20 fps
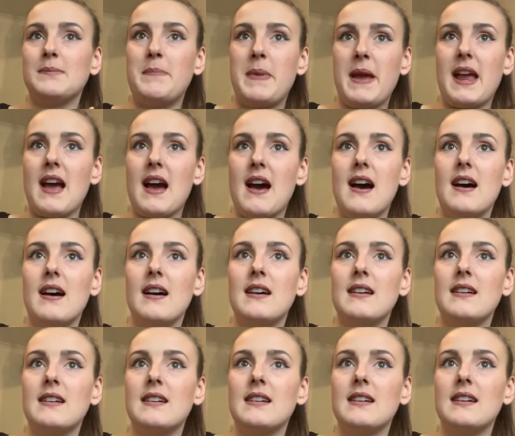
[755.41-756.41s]
bigger
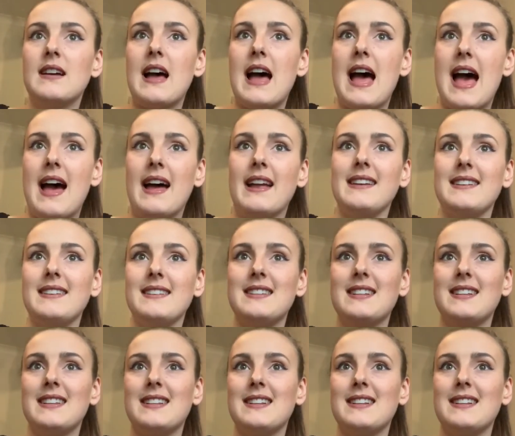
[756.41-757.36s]
and